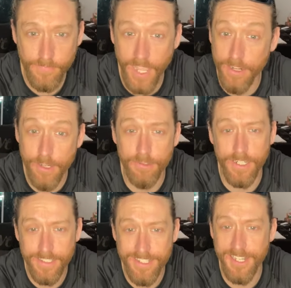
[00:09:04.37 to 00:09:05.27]
I know,
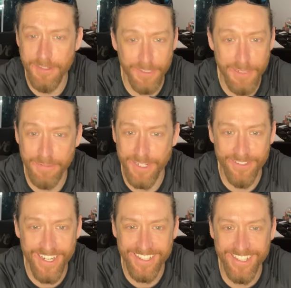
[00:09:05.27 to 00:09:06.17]
right? It is a really pretty
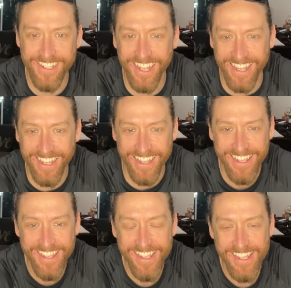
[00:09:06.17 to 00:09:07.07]
rod, dude.
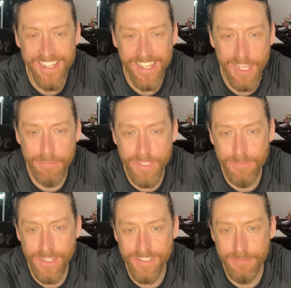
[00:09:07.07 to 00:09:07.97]
Hey, Big
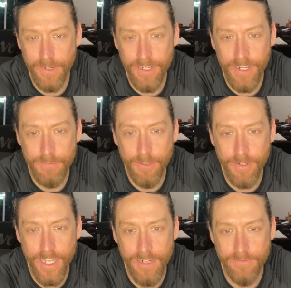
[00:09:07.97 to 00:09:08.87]
Mike, tomorrow I'm
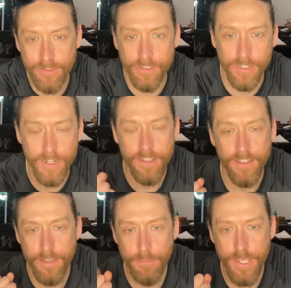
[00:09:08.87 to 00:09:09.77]
going out for
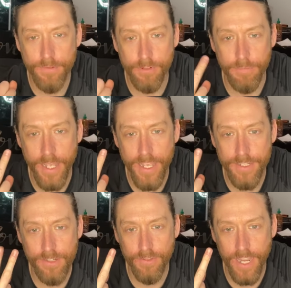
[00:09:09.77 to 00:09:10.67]
pickerel, bass,
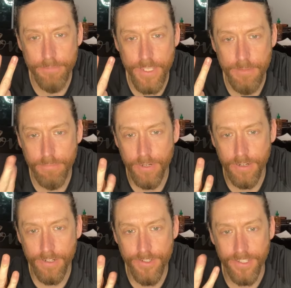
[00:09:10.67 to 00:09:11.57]
crappie,
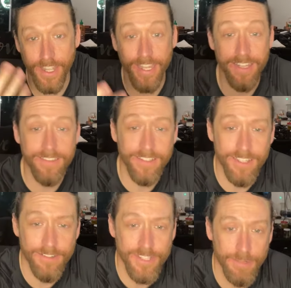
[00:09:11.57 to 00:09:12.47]
perch, and anything
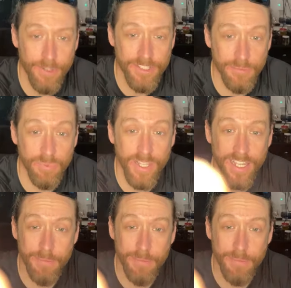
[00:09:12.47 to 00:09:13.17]
else that wants to play.